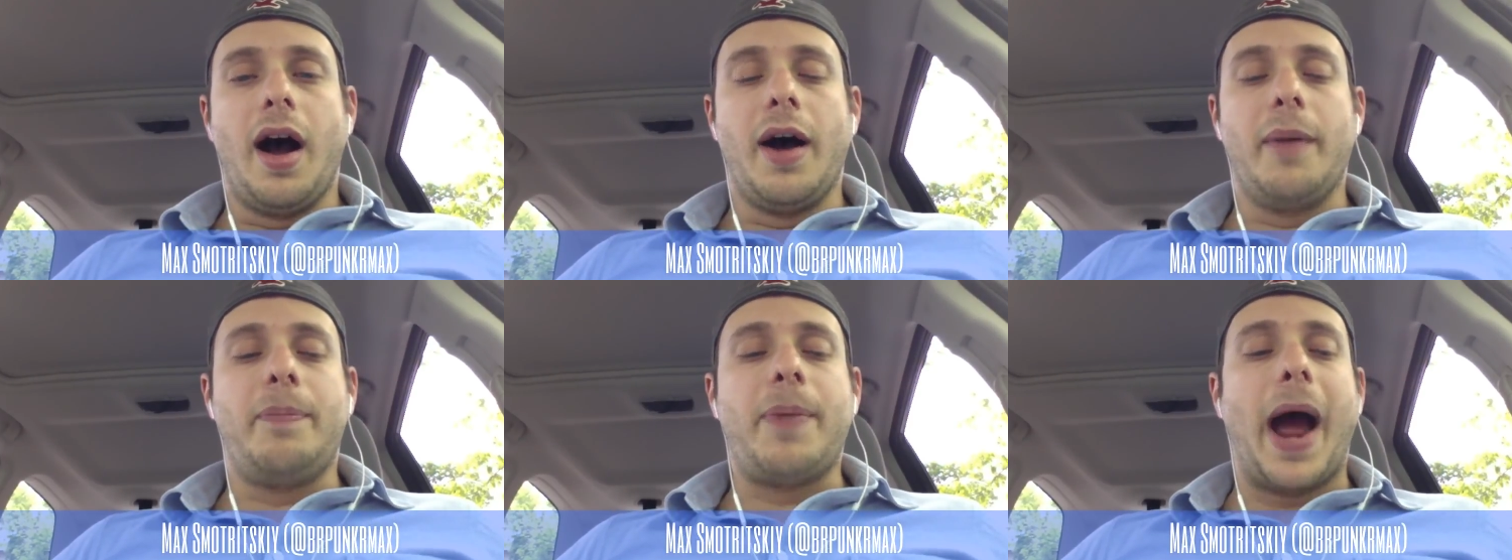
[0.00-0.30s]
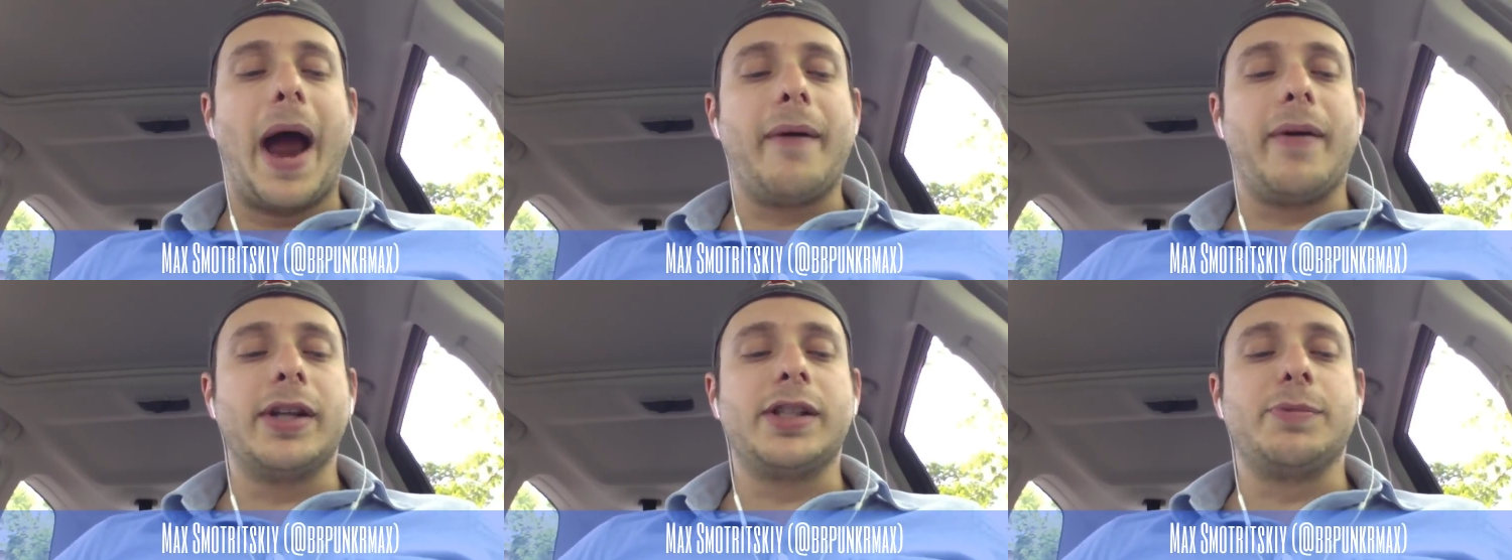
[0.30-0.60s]

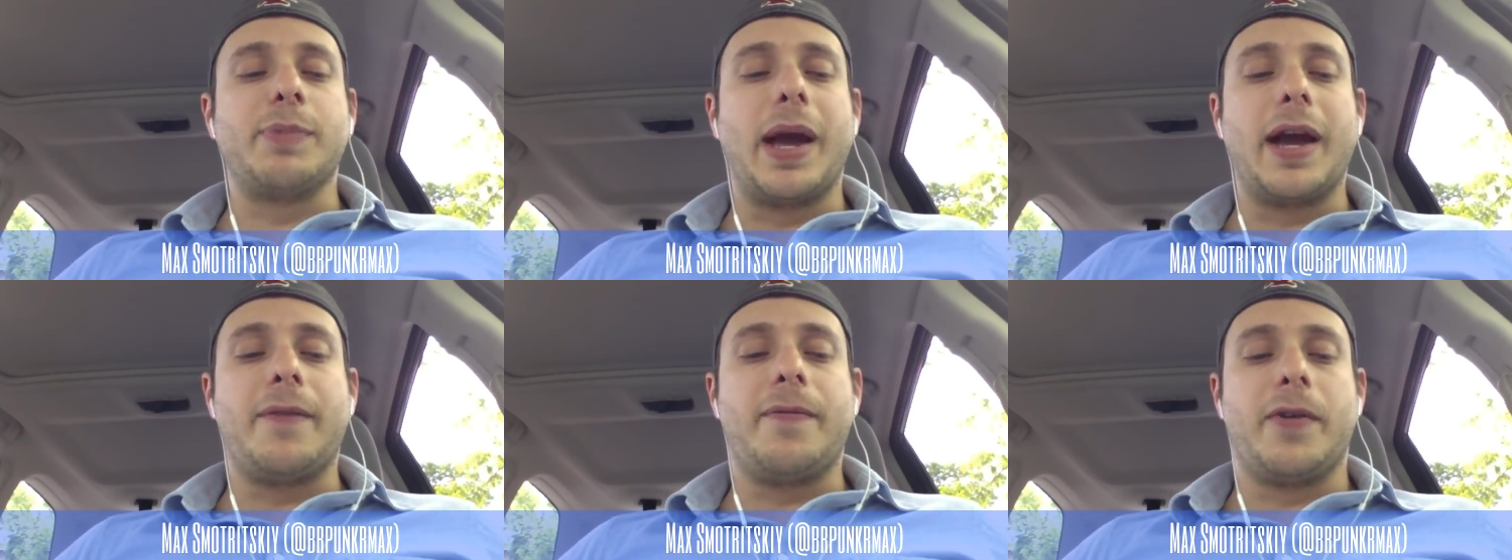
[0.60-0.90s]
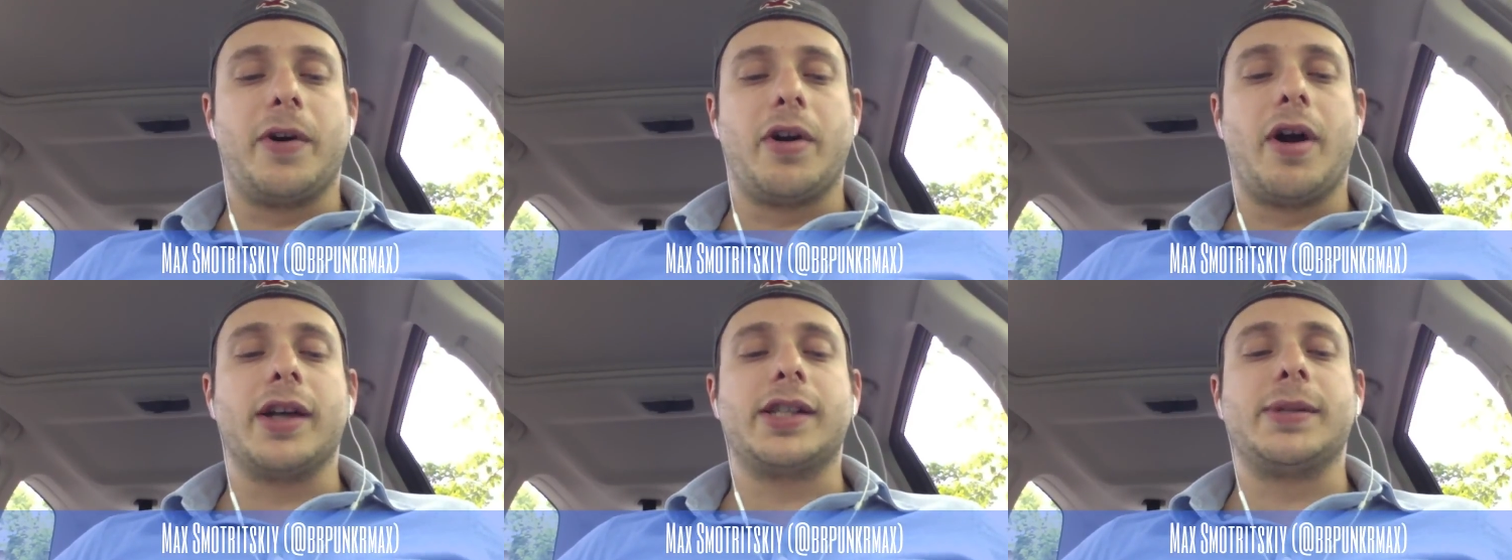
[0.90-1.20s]
Pirates make
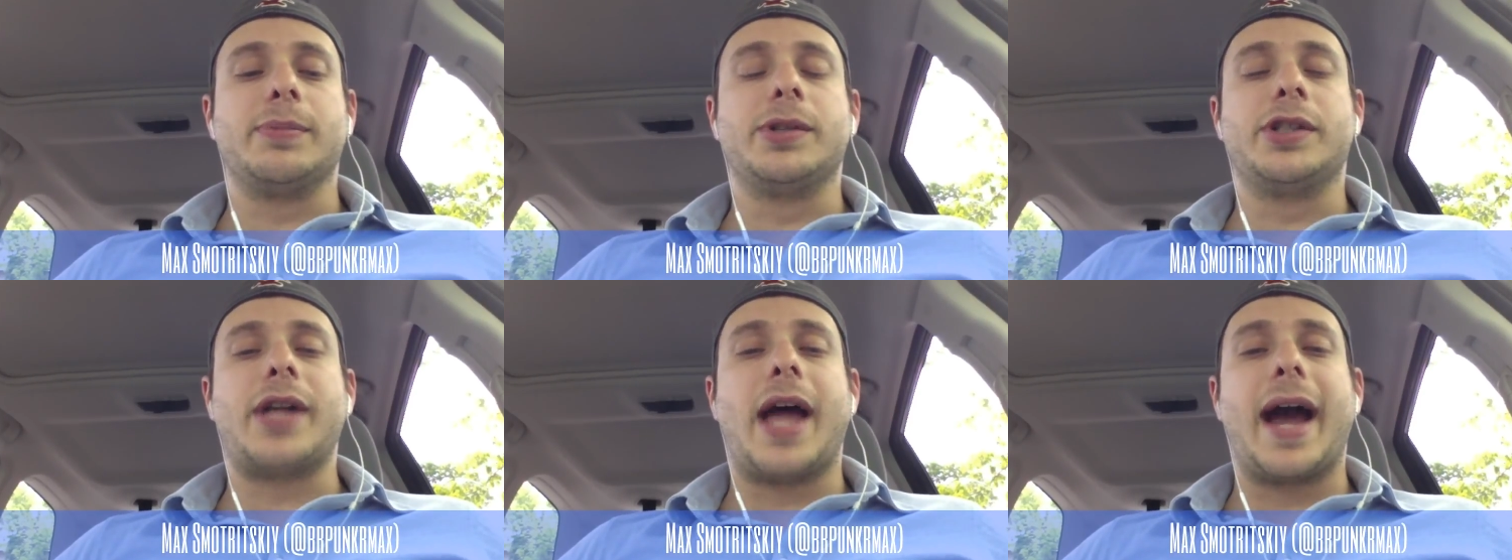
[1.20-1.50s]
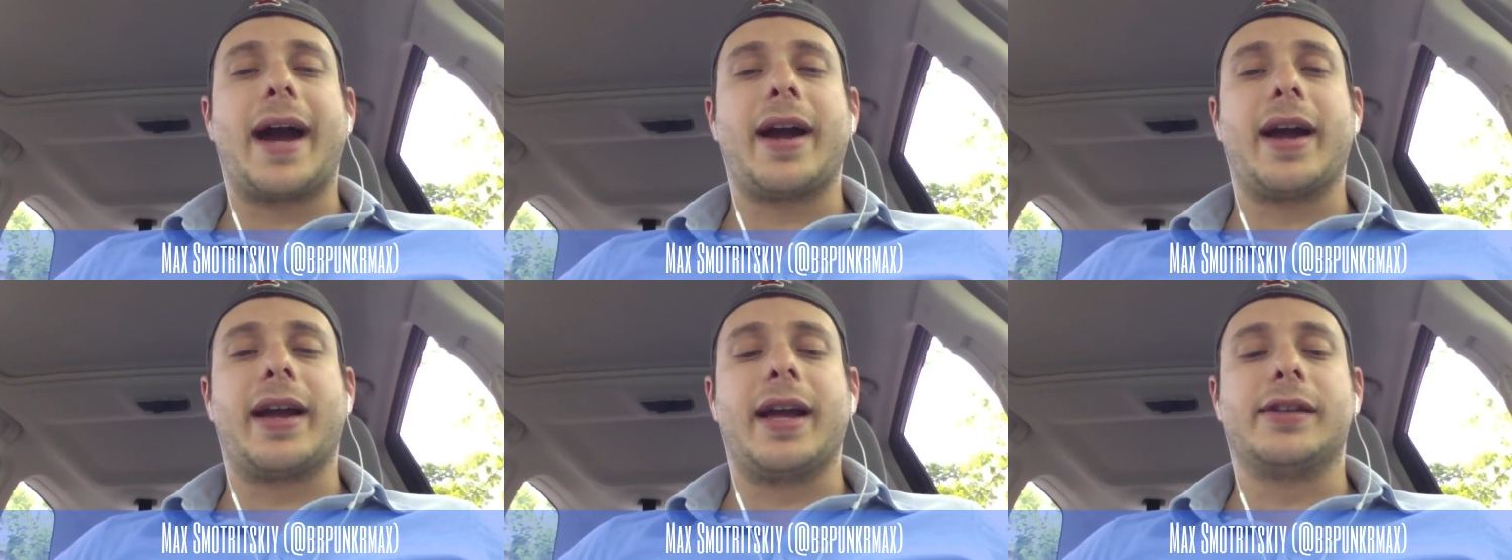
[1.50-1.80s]
for an awesome
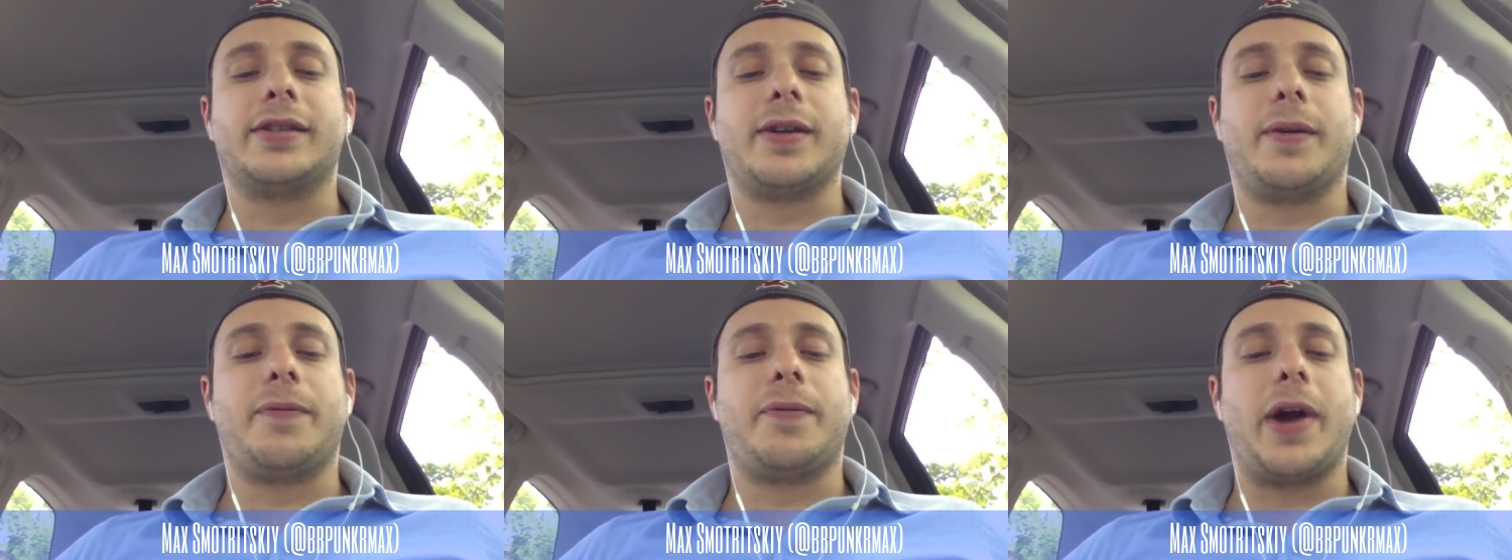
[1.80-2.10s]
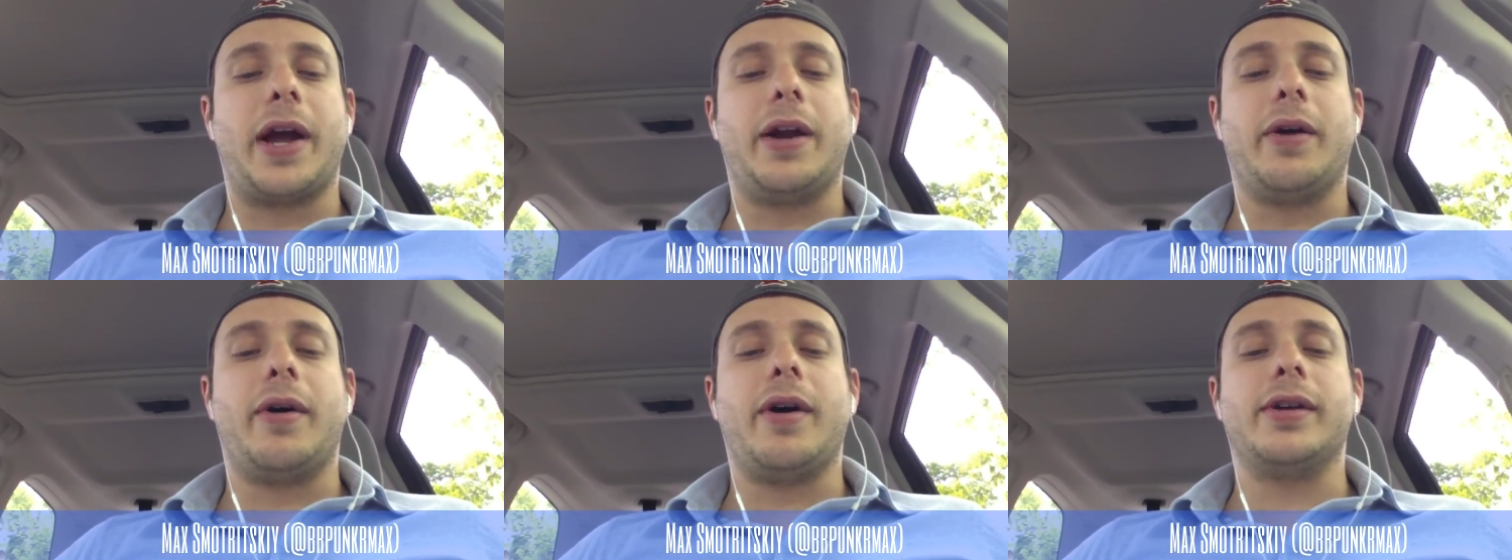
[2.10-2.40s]
stack against
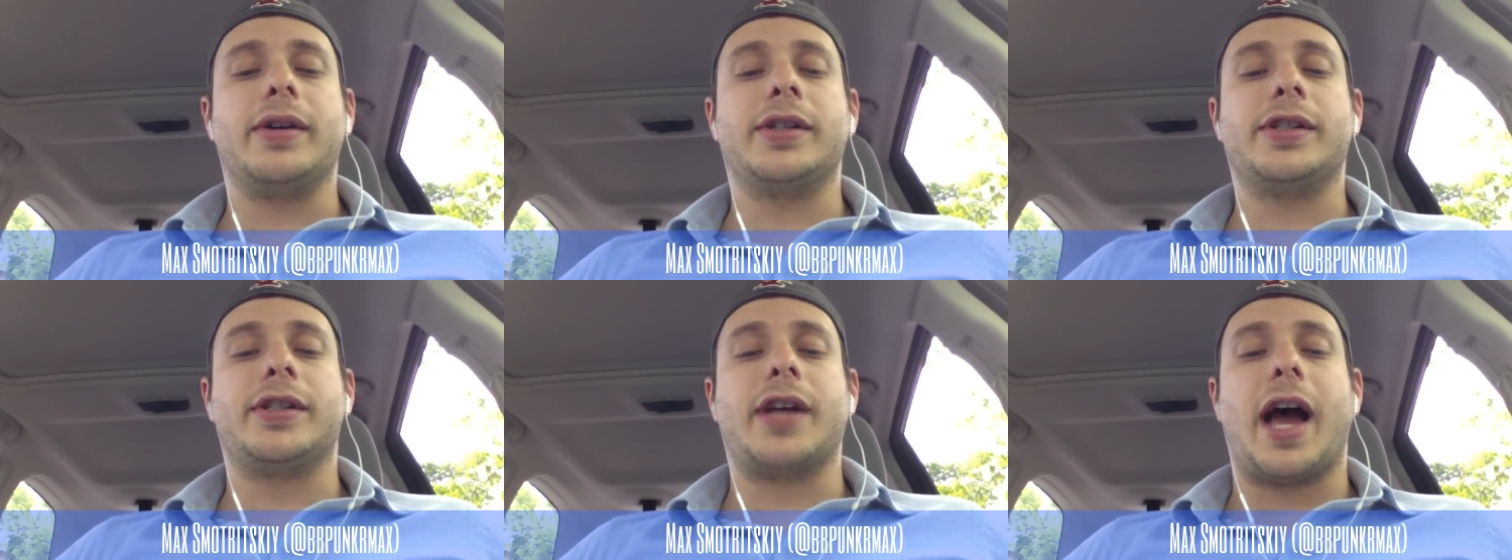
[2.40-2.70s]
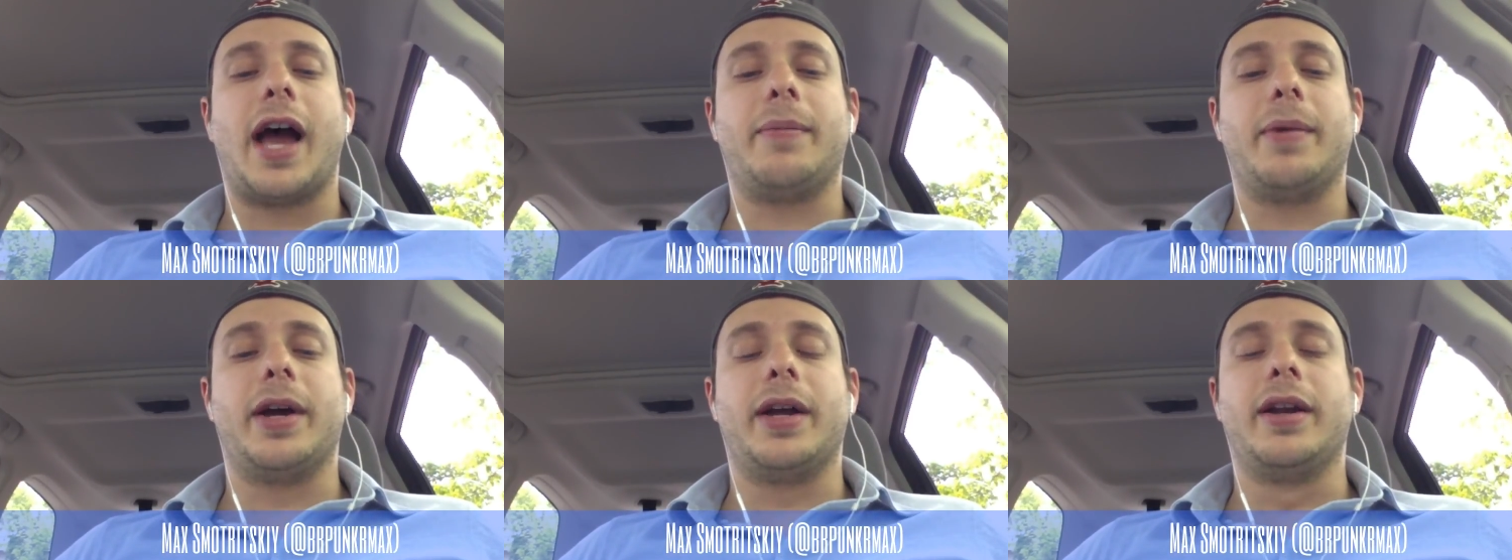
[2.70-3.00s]
Alfredo
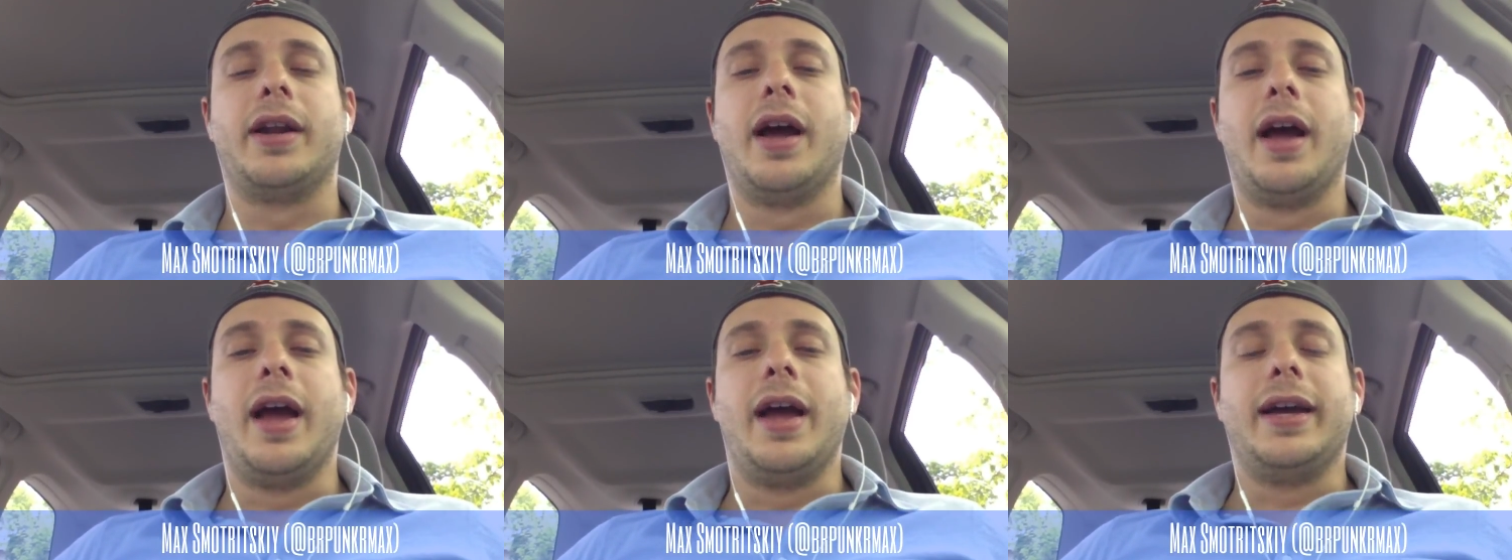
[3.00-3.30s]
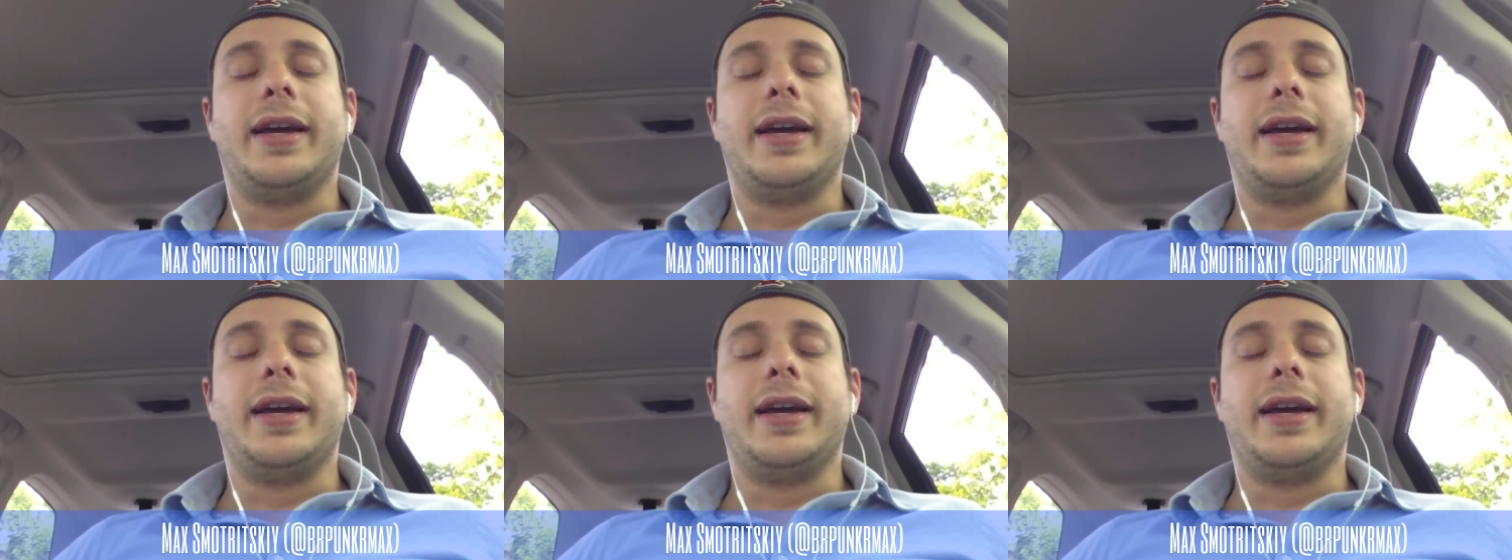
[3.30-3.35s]
Simon.